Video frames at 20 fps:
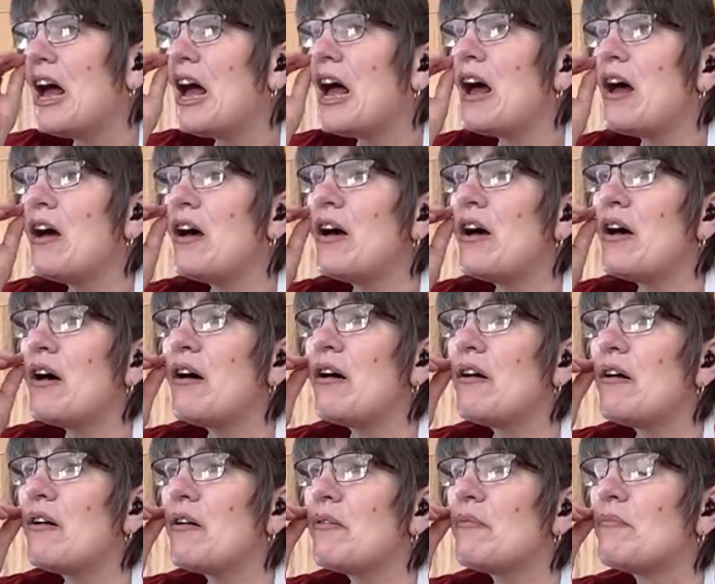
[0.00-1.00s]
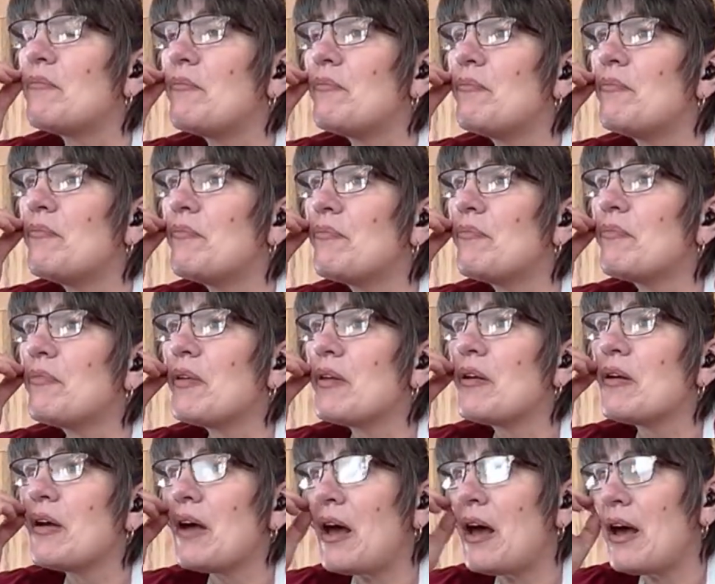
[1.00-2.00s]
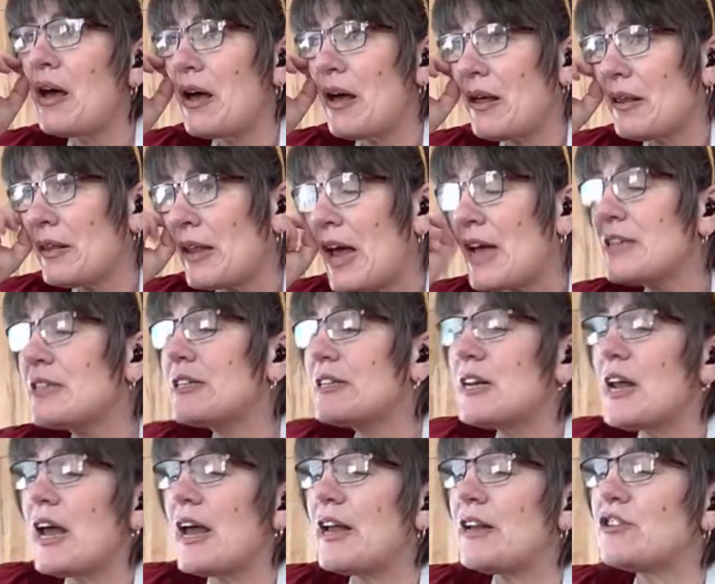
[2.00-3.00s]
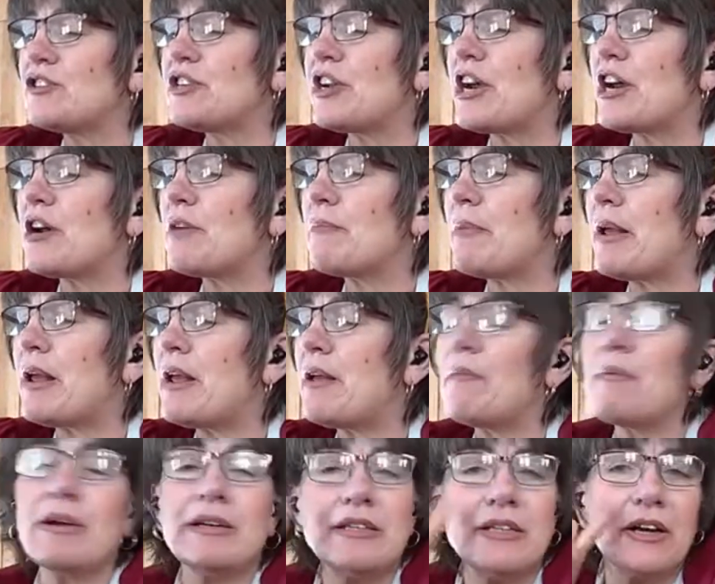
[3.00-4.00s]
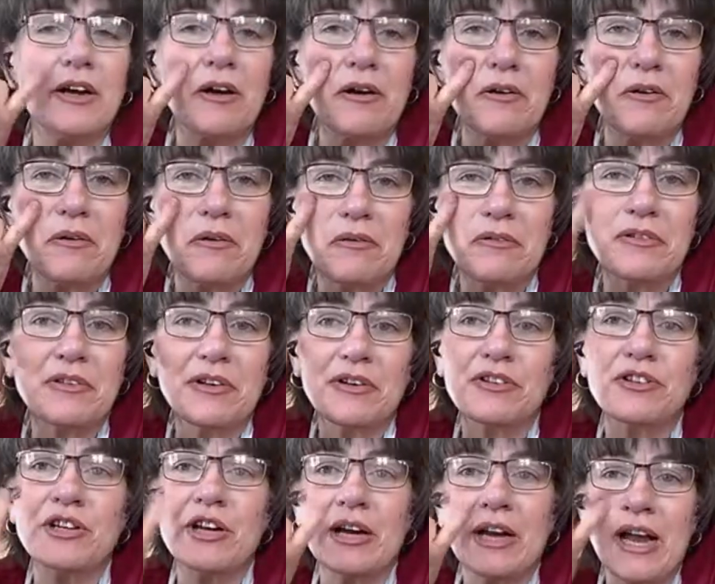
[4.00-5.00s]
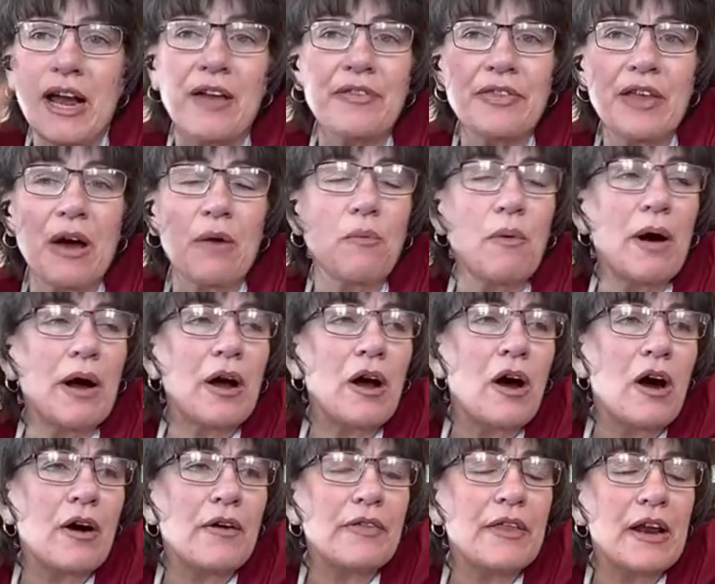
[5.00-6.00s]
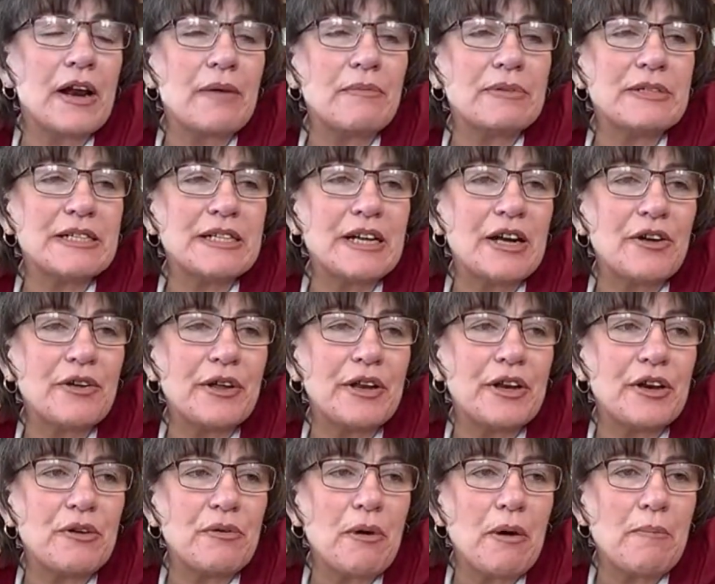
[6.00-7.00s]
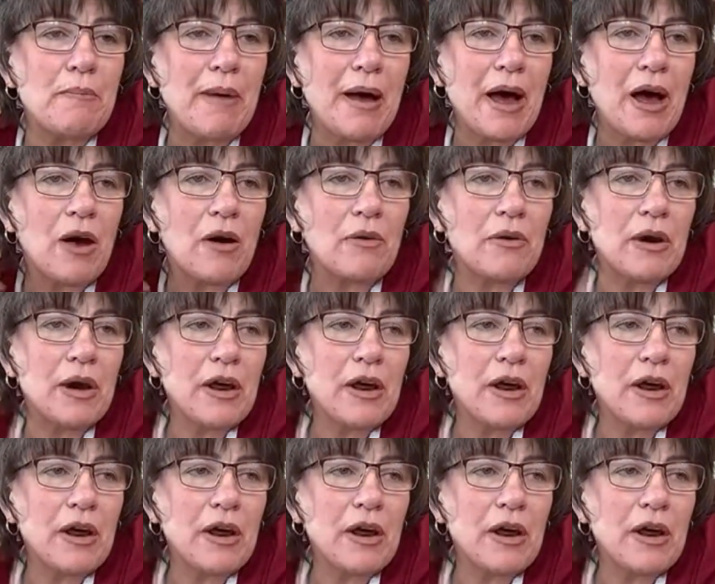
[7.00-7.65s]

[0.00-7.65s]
um, last night, Jeremy, he went to go check out that one car that I was telling you about